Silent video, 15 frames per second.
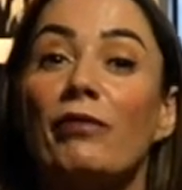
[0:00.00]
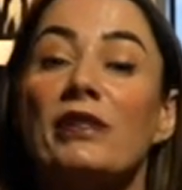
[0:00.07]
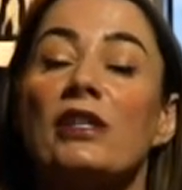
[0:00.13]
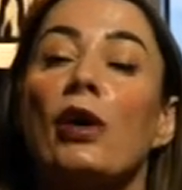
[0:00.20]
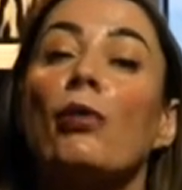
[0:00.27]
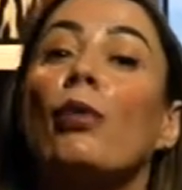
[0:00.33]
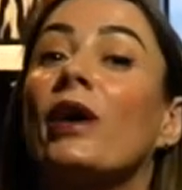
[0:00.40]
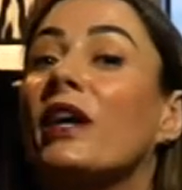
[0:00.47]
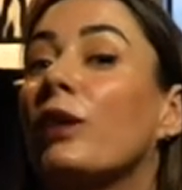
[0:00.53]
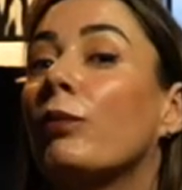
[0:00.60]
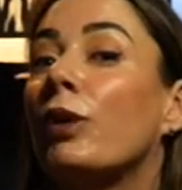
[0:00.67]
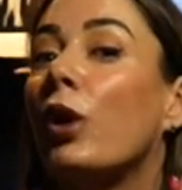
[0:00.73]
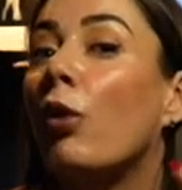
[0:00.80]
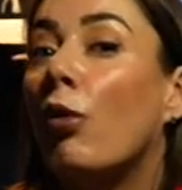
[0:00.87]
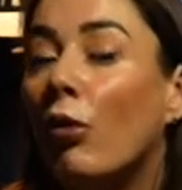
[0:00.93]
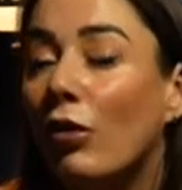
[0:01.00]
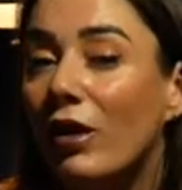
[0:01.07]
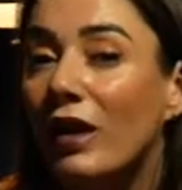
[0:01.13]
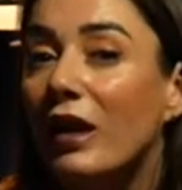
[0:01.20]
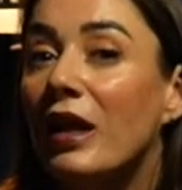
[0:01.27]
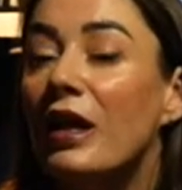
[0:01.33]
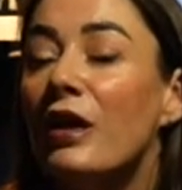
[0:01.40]
we start working with
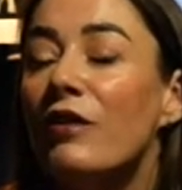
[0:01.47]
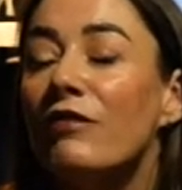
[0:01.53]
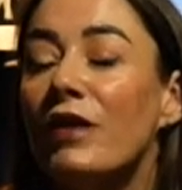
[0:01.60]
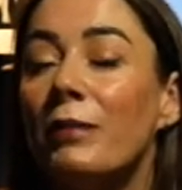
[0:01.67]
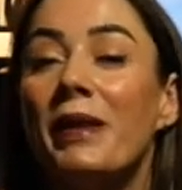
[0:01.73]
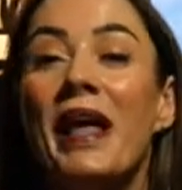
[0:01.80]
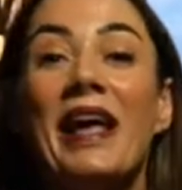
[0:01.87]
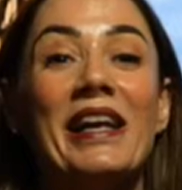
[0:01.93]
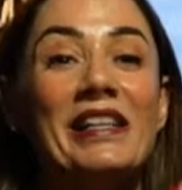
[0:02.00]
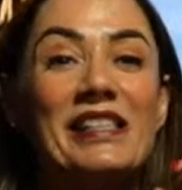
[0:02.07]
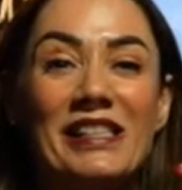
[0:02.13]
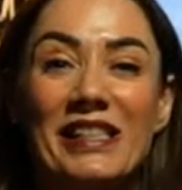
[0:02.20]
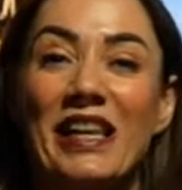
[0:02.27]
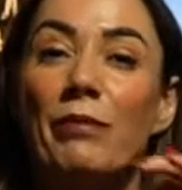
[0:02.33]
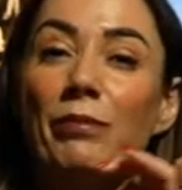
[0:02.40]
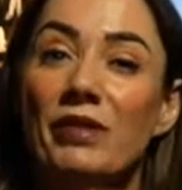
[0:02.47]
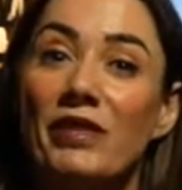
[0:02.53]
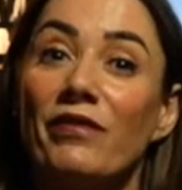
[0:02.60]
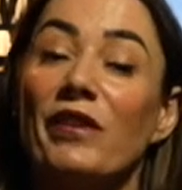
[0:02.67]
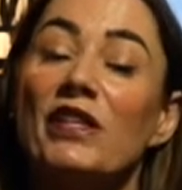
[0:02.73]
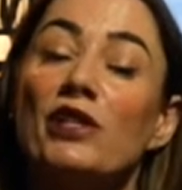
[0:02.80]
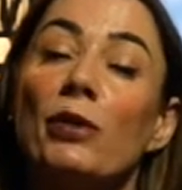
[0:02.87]
oral vitamin A and
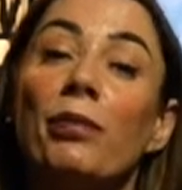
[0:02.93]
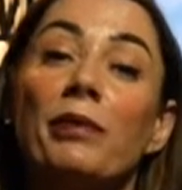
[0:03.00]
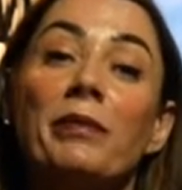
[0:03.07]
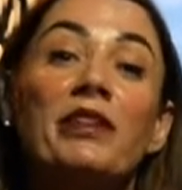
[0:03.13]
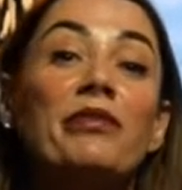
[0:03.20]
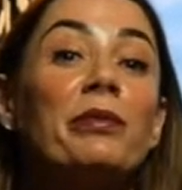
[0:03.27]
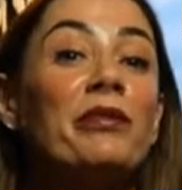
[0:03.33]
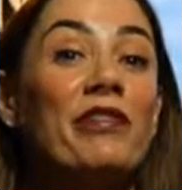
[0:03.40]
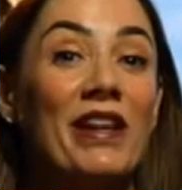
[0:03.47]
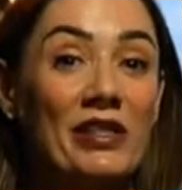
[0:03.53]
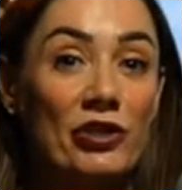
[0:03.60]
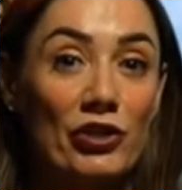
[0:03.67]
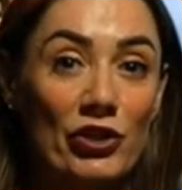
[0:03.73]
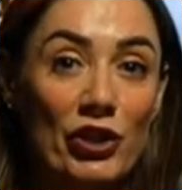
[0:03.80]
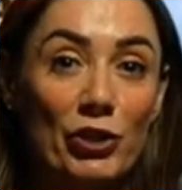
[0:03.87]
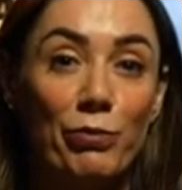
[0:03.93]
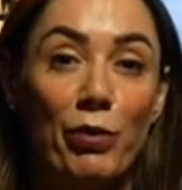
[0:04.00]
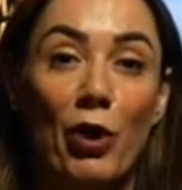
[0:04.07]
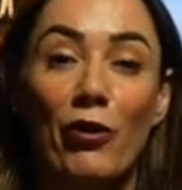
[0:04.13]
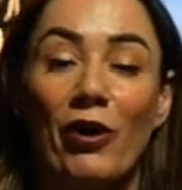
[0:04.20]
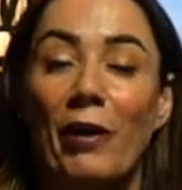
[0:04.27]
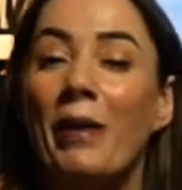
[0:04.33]
skin-specific supplements from Advanced Nutrition
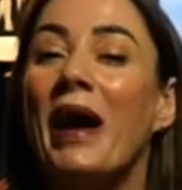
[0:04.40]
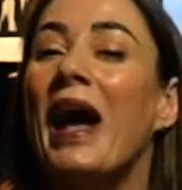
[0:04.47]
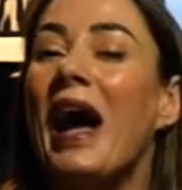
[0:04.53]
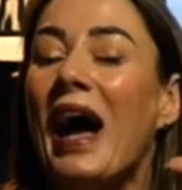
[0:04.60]
Program.